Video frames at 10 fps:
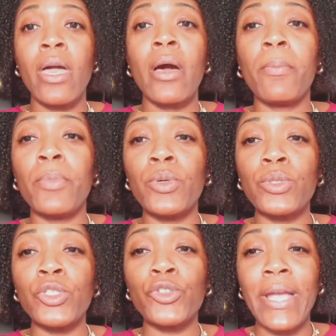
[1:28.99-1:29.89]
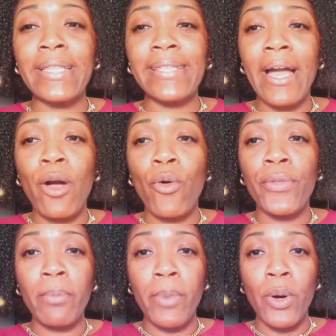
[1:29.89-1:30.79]
pulls straight down on
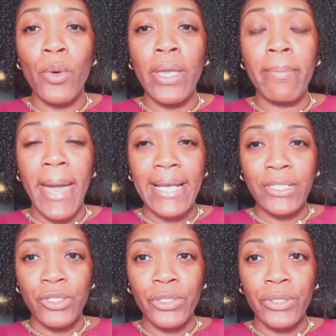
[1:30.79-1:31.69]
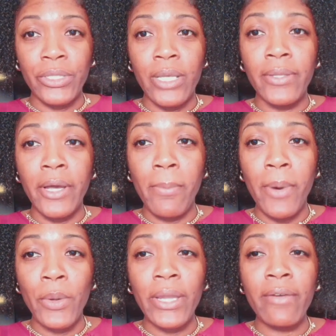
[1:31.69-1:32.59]
the boat and passengers. The
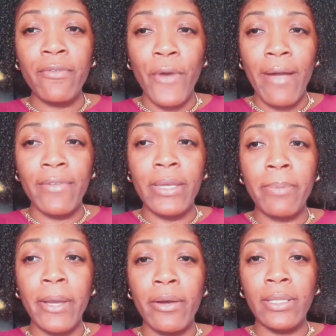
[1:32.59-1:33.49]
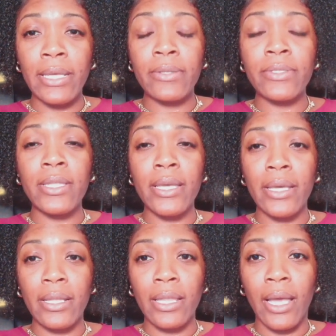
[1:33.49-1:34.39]
component of gravity parallel to the
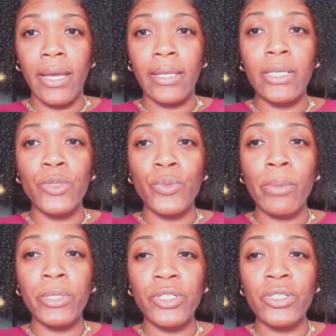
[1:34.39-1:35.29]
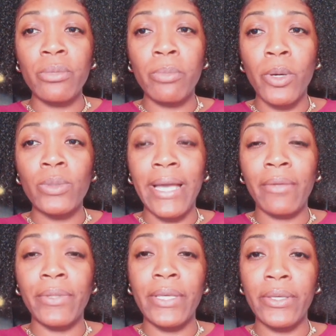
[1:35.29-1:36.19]
incline is what pushes the boat down
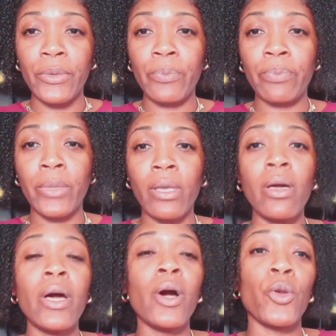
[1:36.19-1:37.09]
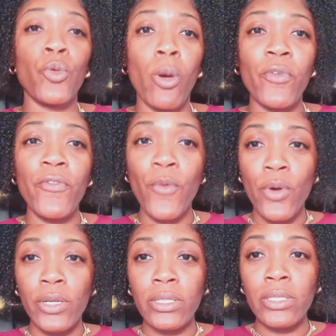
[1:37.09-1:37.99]
the hill. Normal
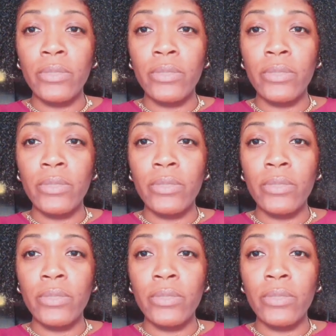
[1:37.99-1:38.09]
force.